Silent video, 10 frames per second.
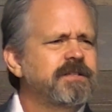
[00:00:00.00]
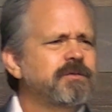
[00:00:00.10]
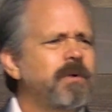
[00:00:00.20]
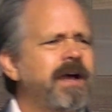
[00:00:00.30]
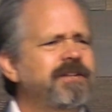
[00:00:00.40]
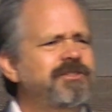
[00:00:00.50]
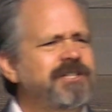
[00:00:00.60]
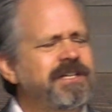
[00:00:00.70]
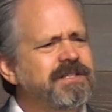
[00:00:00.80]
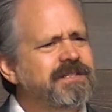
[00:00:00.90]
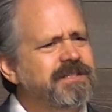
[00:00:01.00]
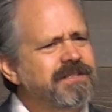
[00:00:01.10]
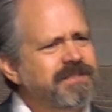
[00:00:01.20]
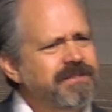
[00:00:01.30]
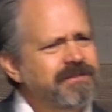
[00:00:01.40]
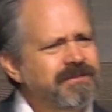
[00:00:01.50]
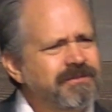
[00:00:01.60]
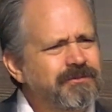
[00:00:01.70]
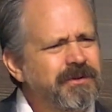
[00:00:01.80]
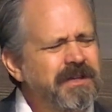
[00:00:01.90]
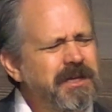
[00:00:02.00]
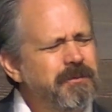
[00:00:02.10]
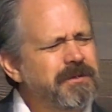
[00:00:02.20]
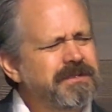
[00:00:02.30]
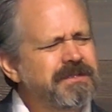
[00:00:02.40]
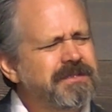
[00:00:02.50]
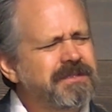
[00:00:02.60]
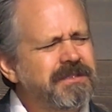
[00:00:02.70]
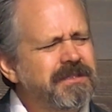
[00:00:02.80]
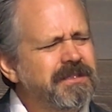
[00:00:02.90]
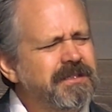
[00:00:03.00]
is why Jesus, when he was